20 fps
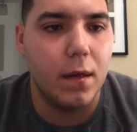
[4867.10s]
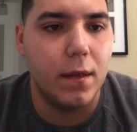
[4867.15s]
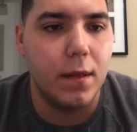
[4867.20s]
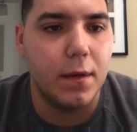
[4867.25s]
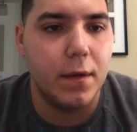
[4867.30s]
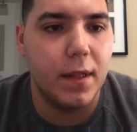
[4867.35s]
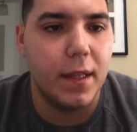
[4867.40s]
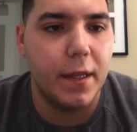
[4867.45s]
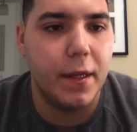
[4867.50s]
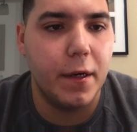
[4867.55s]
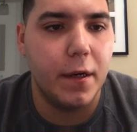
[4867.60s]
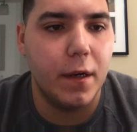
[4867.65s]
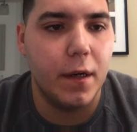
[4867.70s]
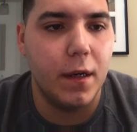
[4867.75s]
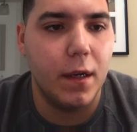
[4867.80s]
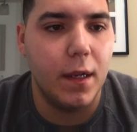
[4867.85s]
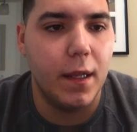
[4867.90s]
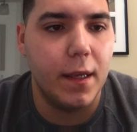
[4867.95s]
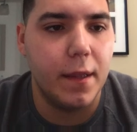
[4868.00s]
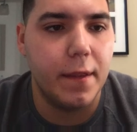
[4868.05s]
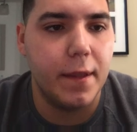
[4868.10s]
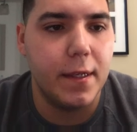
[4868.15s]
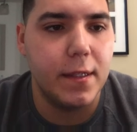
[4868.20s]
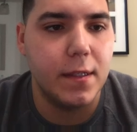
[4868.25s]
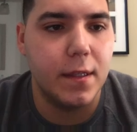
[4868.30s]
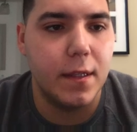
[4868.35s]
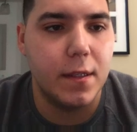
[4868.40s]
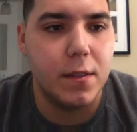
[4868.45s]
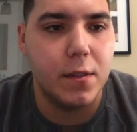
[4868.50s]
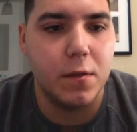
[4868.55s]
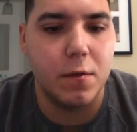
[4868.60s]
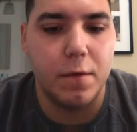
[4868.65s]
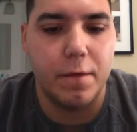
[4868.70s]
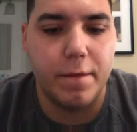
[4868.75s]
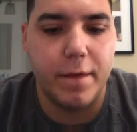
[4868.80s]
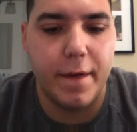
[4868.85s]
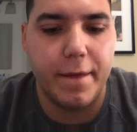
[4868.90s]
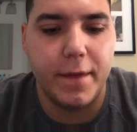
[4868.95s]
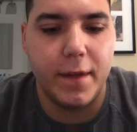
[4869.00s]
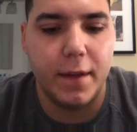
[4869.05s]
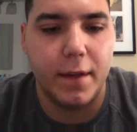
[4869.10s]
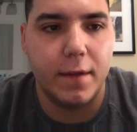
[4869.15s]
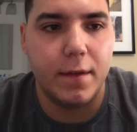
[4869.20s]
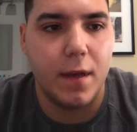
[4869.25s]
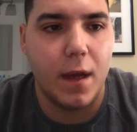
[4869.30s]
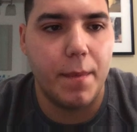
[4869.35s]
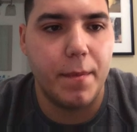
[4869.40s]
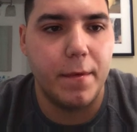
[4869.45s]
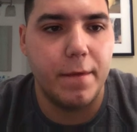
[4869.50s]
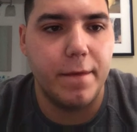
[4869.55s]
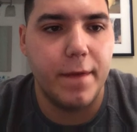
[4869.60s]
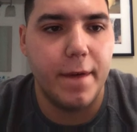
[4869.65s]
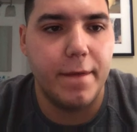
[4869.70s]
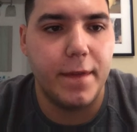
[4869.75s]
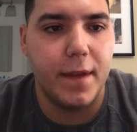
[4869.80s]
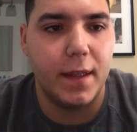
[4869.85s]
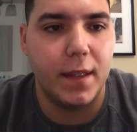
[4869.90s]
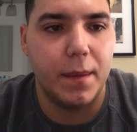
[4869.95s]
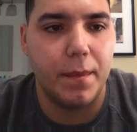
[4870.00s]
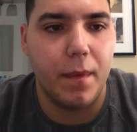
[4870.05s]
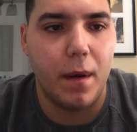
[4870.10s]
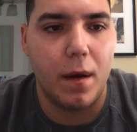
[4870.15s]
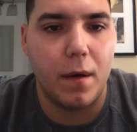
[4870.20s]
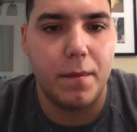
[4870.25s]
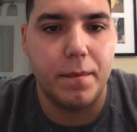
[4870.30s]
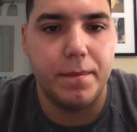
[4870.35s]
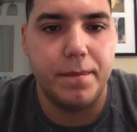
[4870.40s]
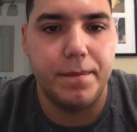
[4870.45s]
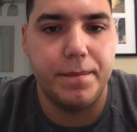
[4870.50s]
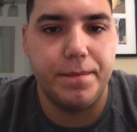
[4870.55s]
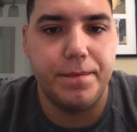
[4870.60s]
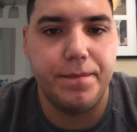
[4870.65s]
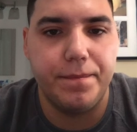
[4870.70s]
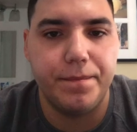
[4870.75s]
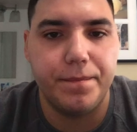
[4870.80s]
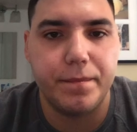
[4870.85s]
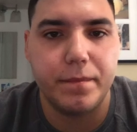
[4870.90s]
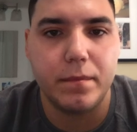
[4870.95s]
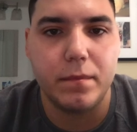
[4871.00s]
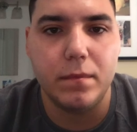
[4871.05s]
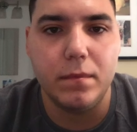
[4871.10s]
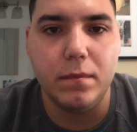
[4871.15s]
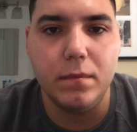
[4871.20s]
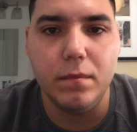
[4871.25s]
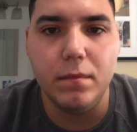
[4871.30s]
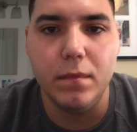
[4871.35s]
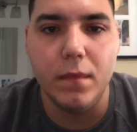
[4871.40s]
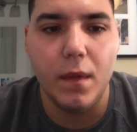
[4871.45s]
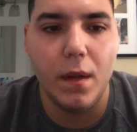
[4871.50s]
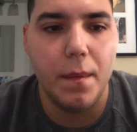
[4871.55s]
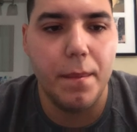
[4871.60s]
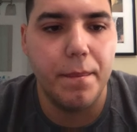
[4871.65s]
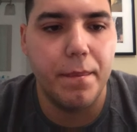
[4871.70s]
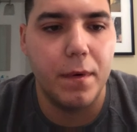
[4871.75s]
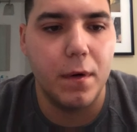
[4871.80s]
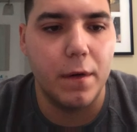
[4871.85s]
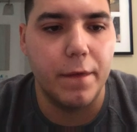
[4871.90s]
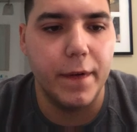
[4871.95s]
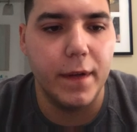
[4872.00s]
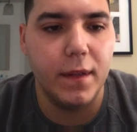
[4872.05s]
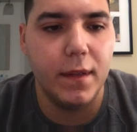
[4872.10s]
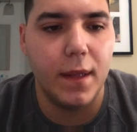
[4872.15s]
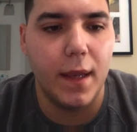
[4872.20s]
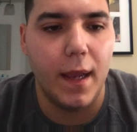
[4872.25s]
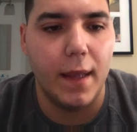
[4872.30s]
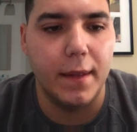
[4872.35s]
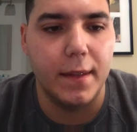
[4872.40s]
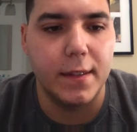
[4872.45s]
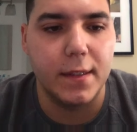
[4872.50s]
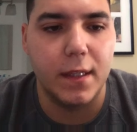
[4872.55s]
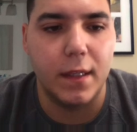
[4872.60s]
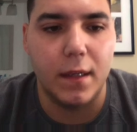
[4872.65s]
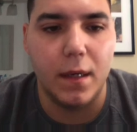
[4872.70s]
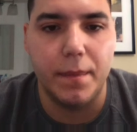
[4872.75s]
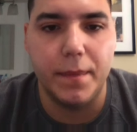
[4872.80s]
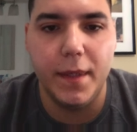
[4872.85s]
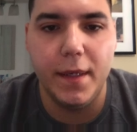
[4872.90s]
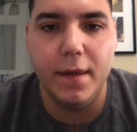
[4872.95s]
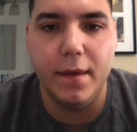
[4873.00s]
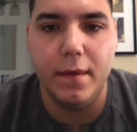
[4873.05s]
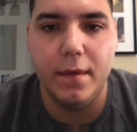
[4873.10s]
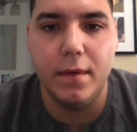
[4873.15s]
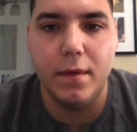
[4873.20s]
click here to unlink these, and let's do 50 at the top and 50 at the bottom. Perfect, and let's click update.